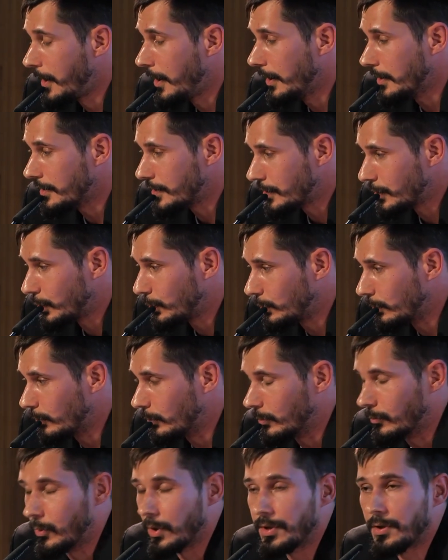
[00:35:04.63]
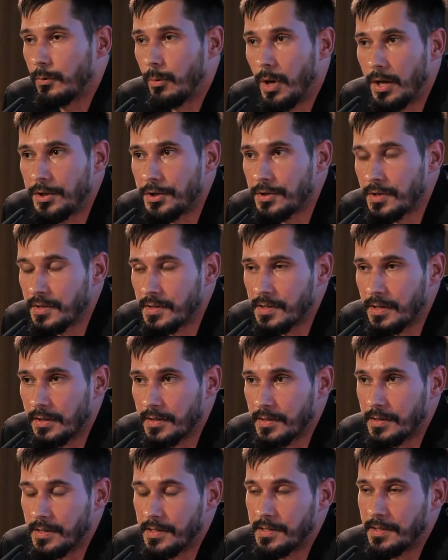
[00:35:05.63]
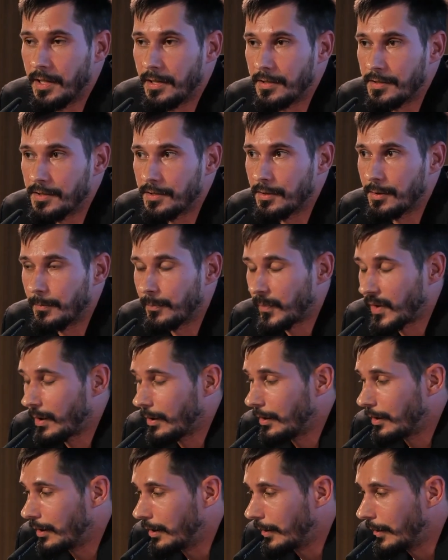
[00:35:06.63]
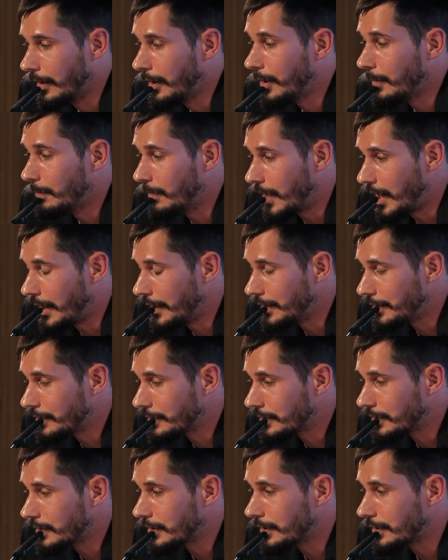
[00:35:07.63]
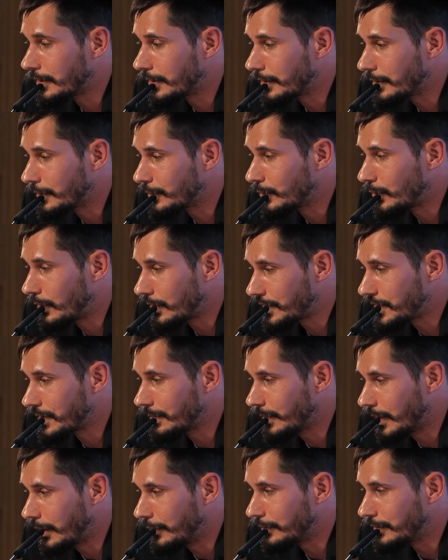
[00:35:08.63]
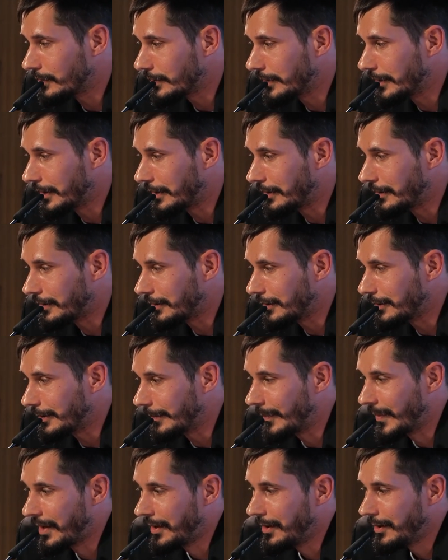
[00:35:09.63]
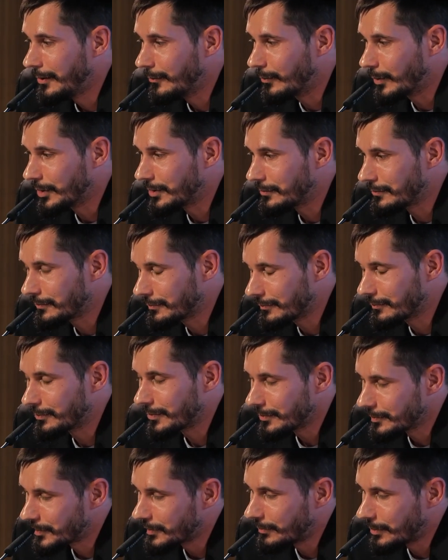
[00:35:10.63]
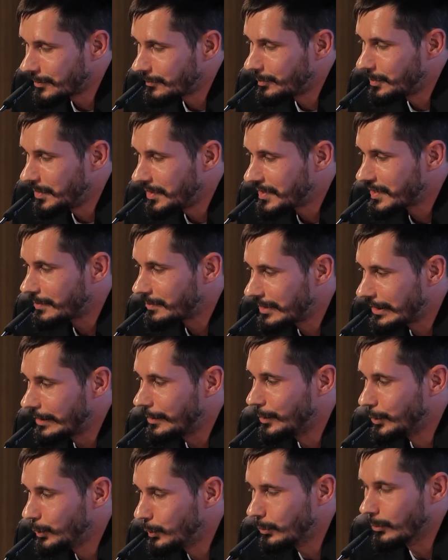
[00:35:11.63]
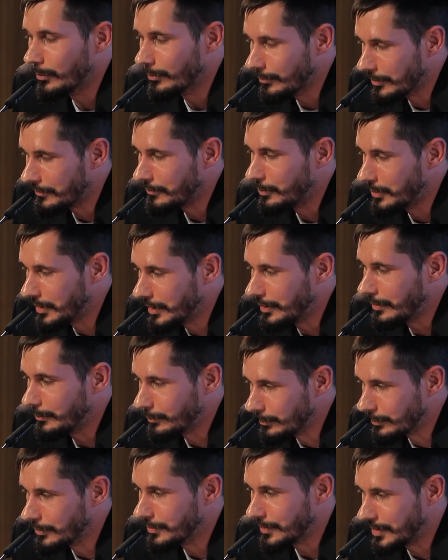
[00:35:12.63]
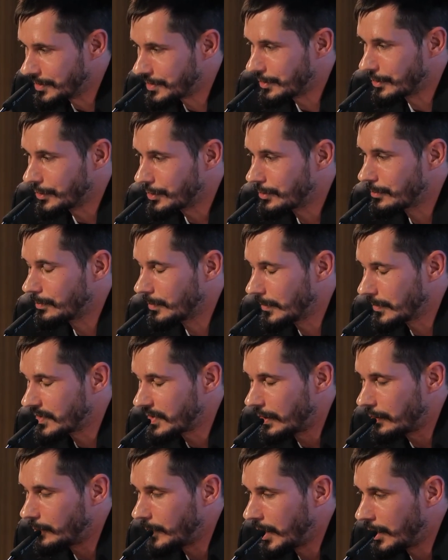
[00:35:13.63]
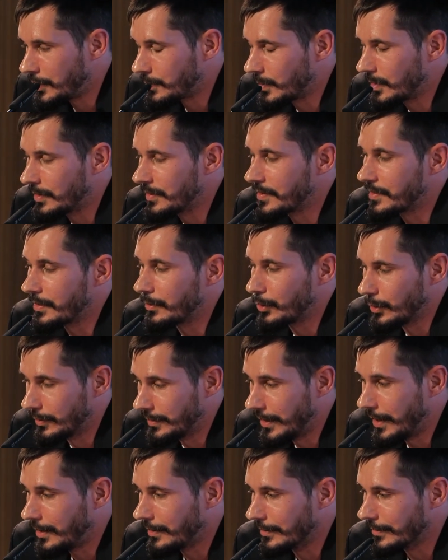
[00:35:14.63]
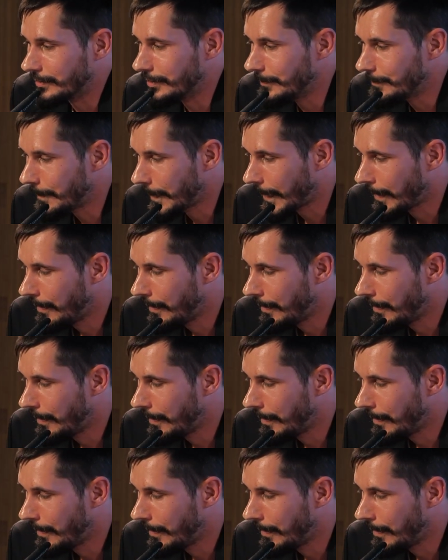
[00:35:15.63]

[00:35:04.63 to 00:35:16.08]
And so what questions does this answer? Meyer talks about like what would be something new if we would research self-management as a totality.